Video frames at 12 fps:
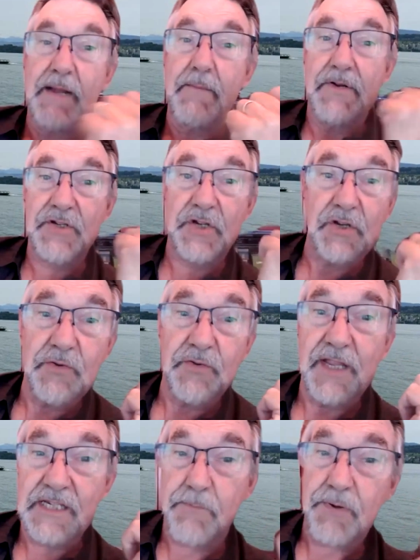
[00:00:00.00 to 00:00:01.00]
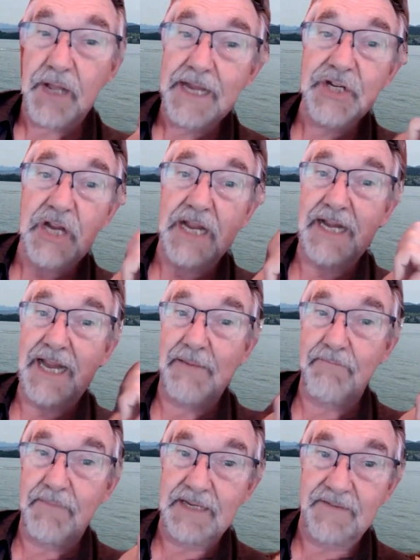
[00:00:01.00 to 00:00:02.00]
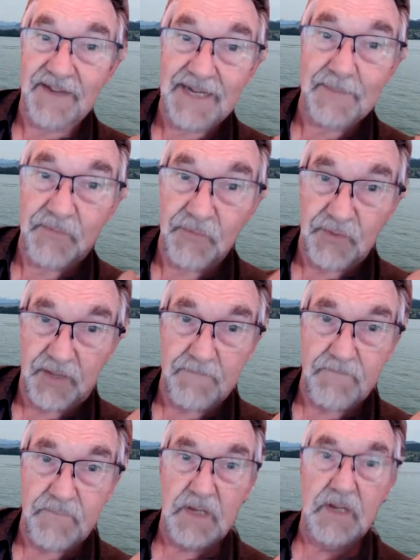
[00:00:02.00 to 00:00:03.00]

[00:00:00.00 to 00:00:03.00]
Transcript: Number two, their supply chain hadn't been developed for them.